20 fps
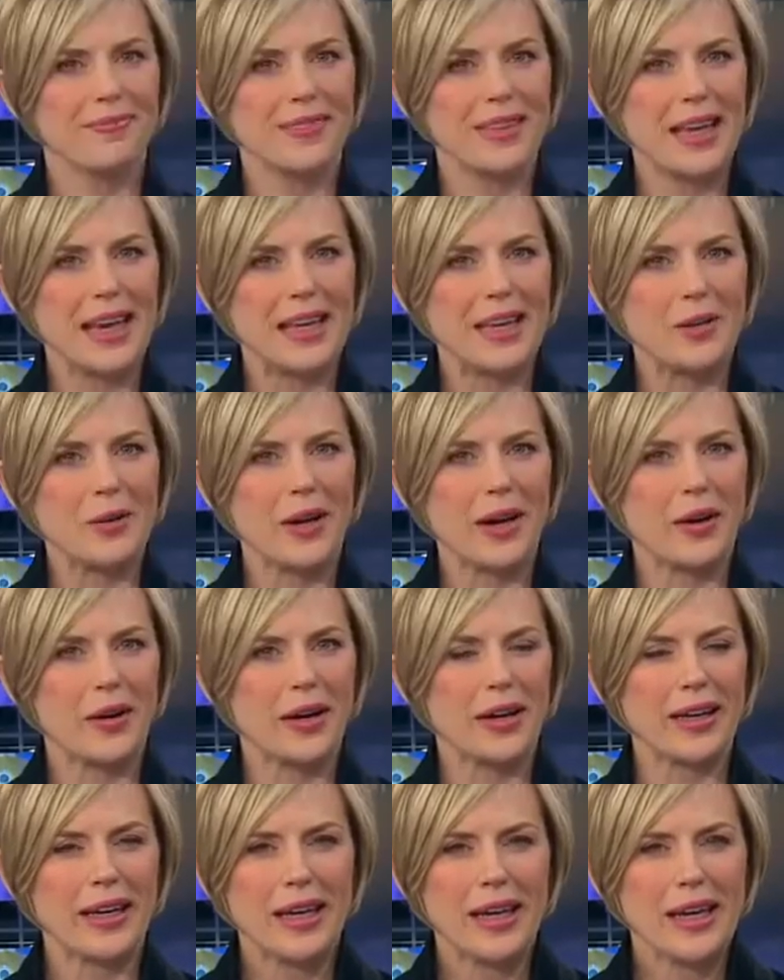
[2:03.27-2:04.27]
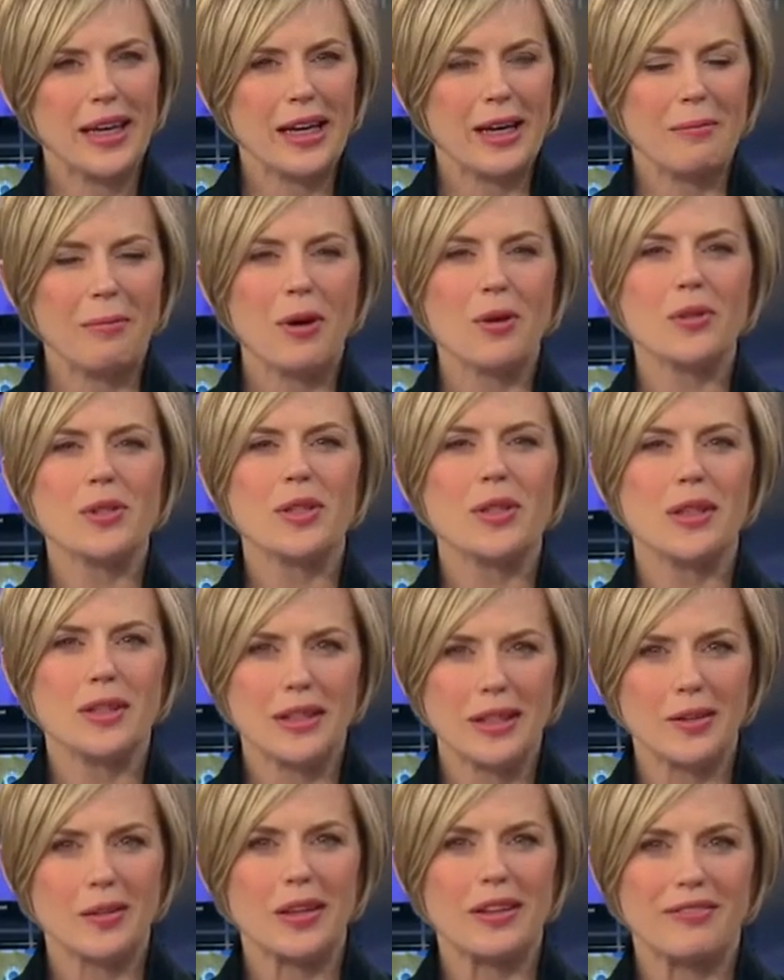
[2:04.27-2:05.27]
Thank you, Eric. And most of the
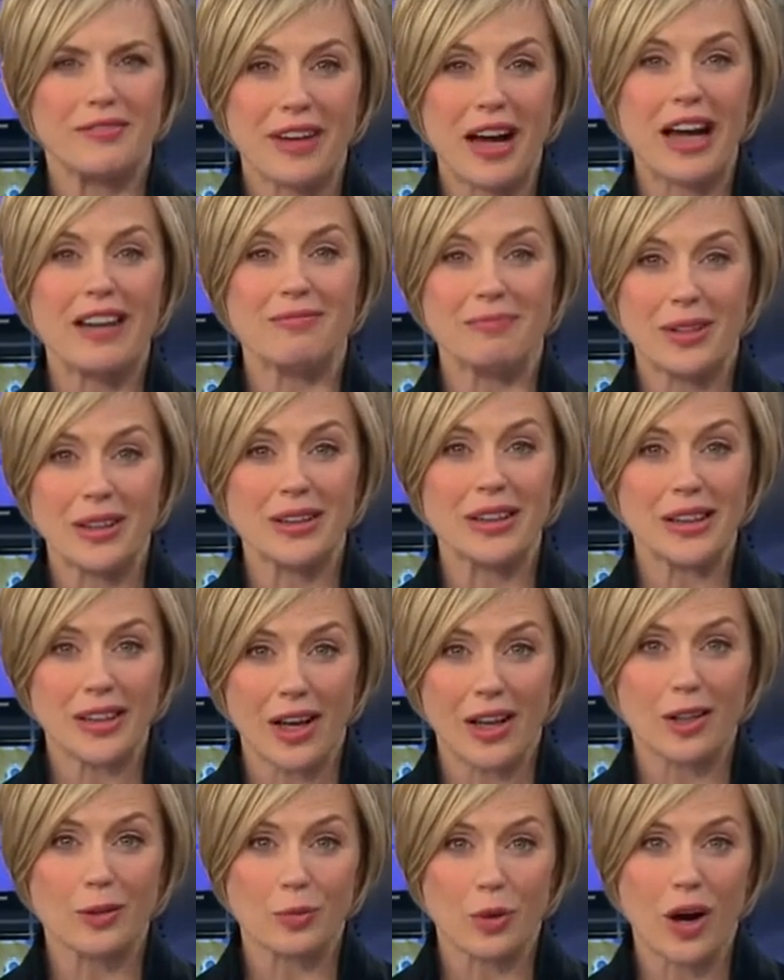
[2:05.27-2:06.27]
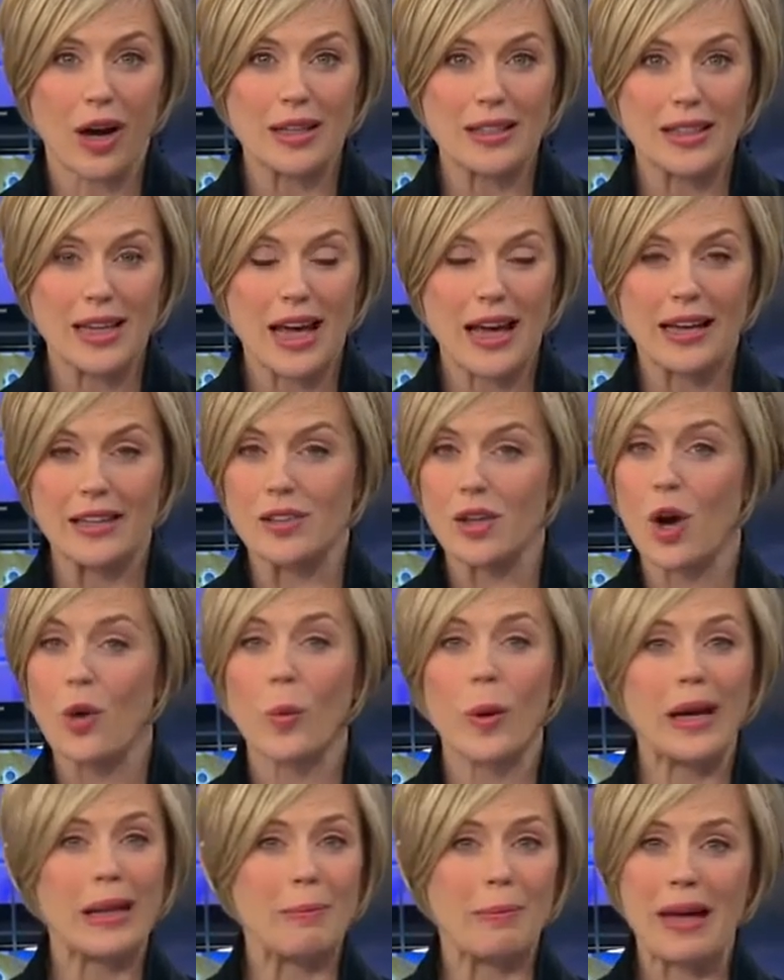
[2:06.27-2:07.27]
nearly $5 million prize tag has
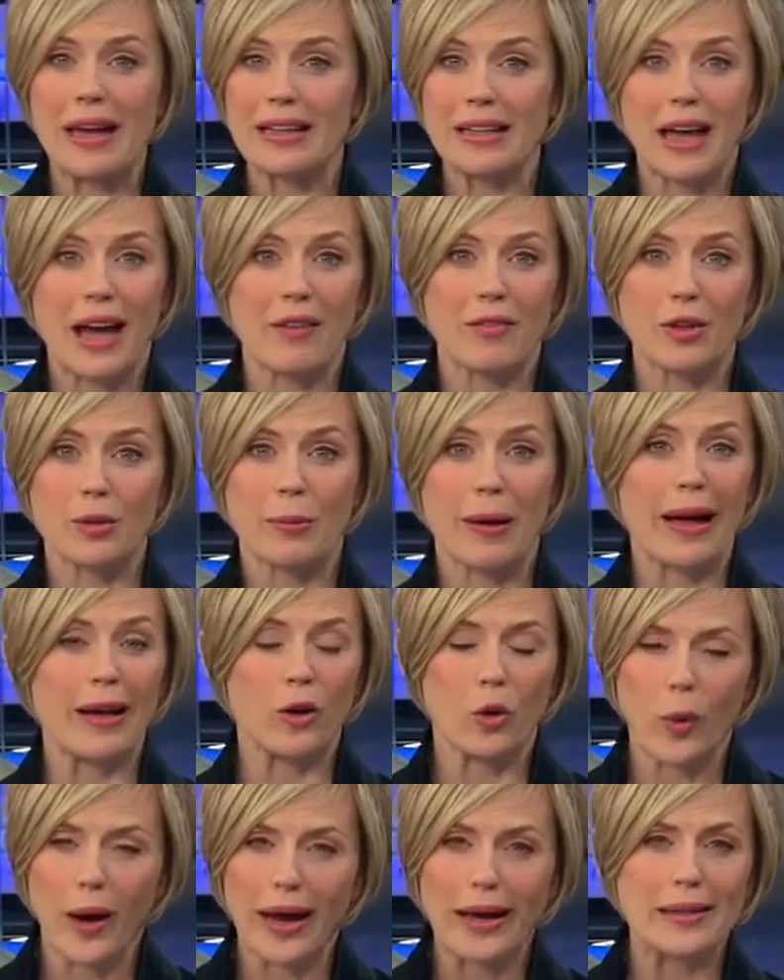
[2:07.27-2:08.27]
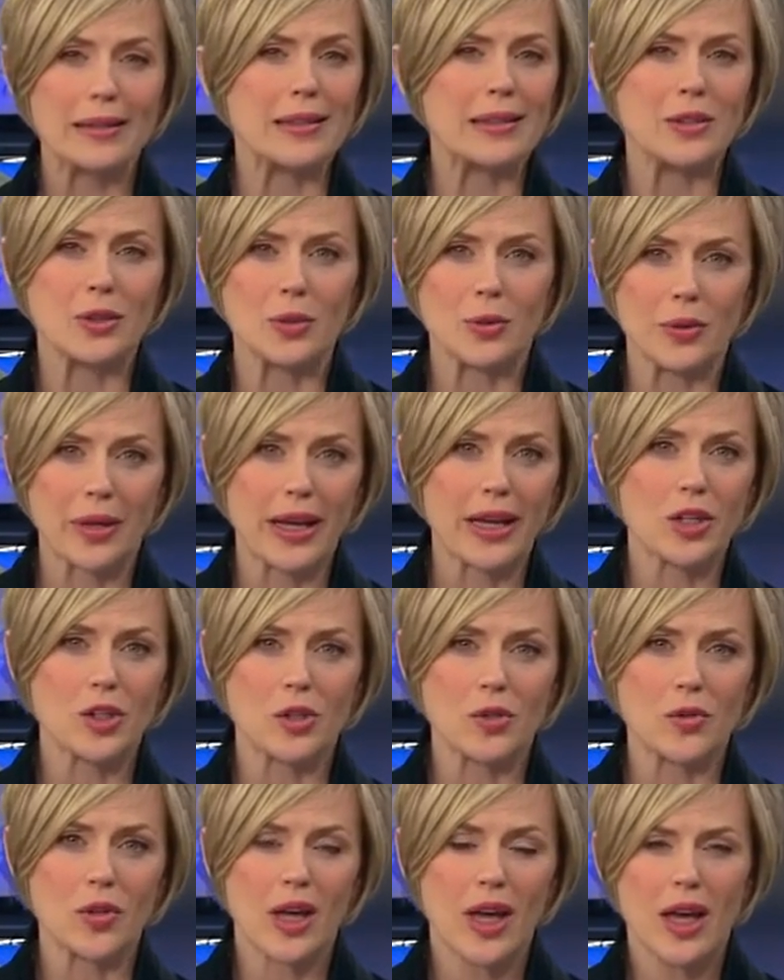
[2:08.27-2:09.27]
already been covered by grants and
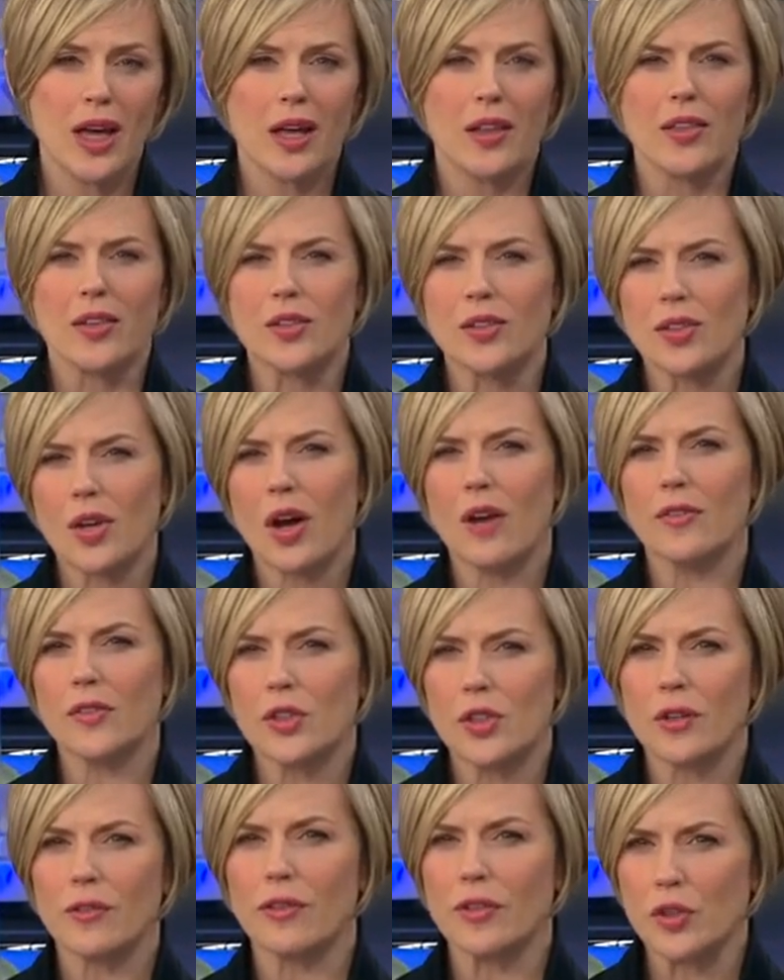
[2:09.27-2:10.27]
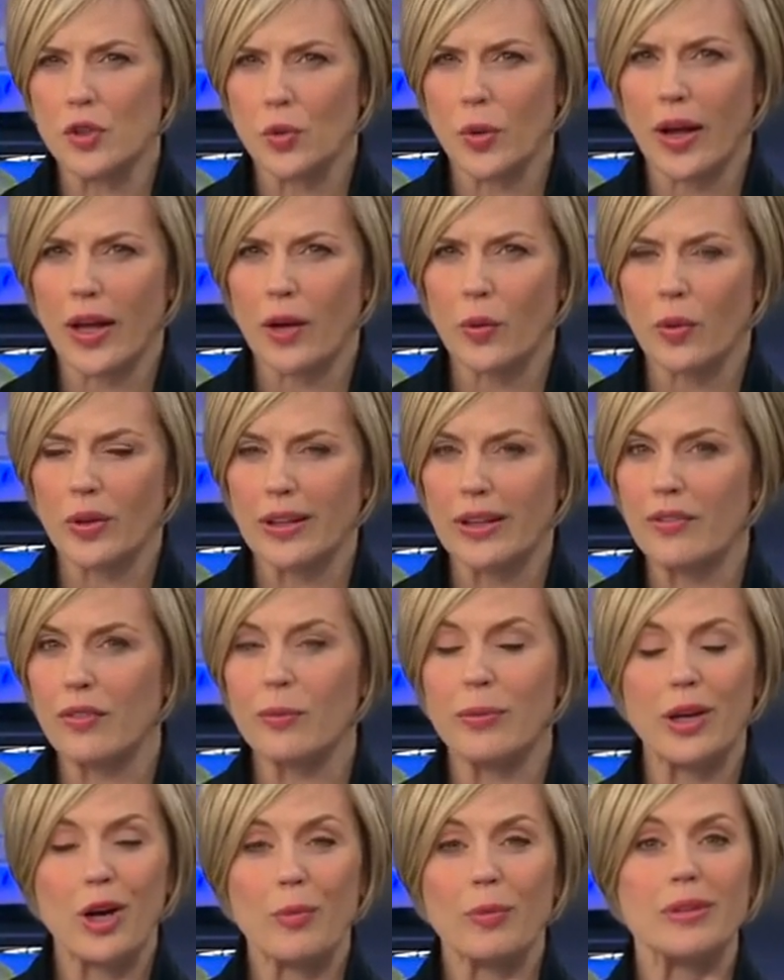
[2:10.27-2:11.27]
donations. The soft surface trail will even
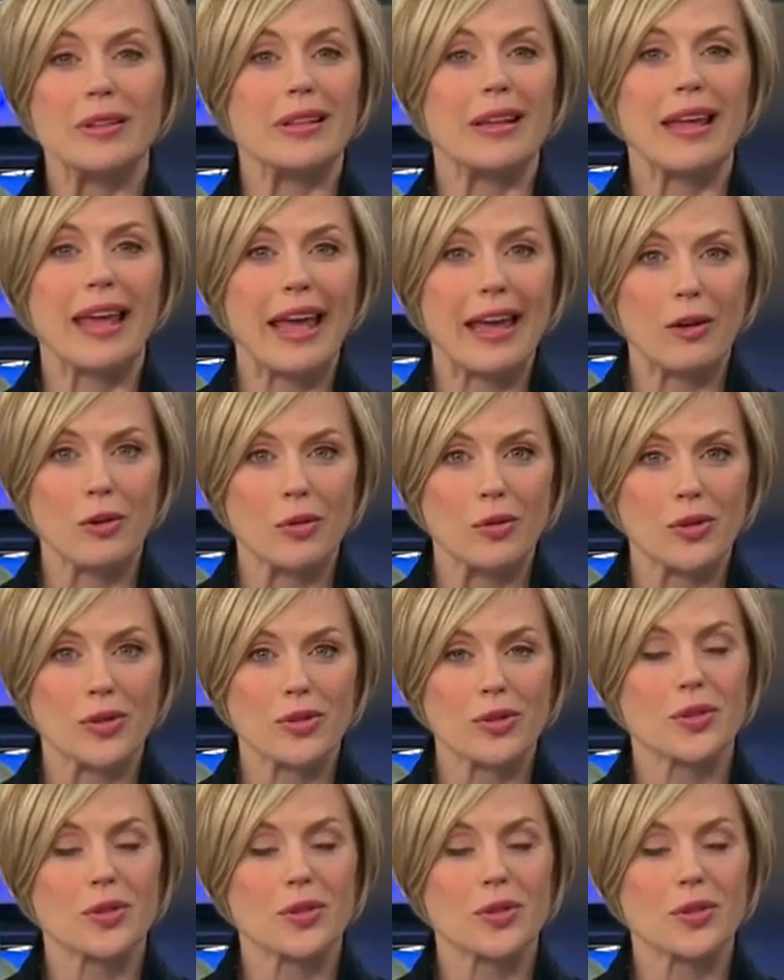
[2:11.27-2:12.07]
be open to gators.